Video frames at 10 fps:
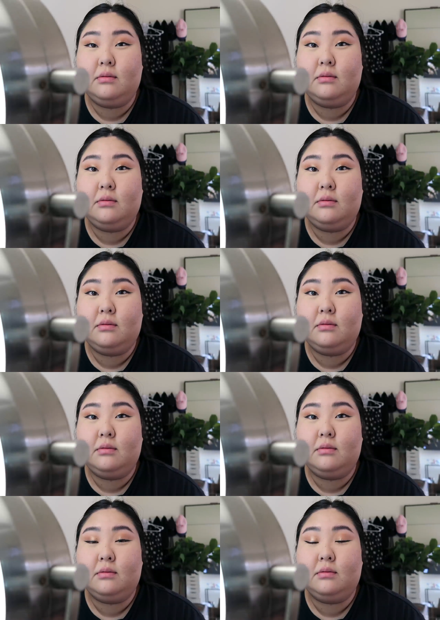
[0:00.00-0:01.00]

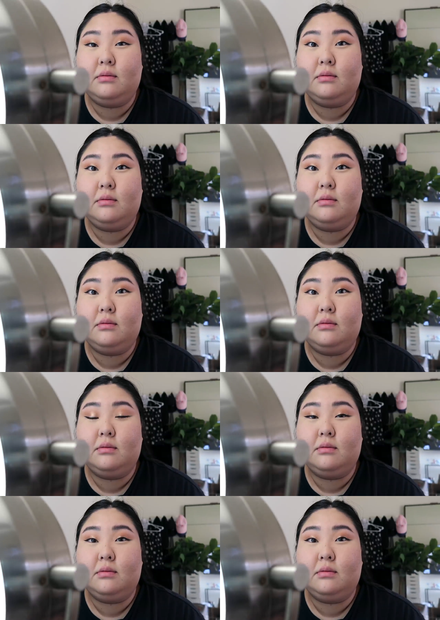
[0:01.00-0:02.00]

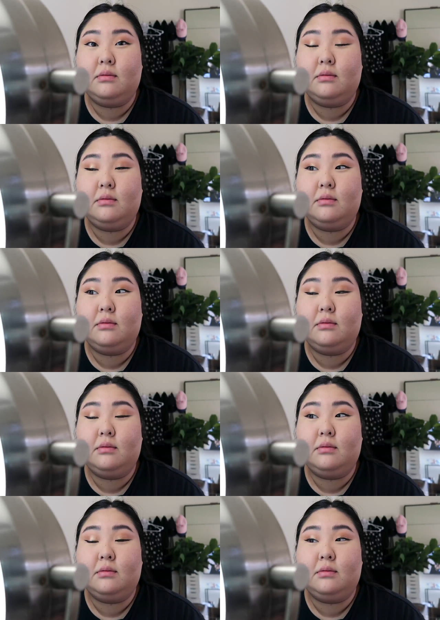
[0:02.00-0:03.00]
[no speech]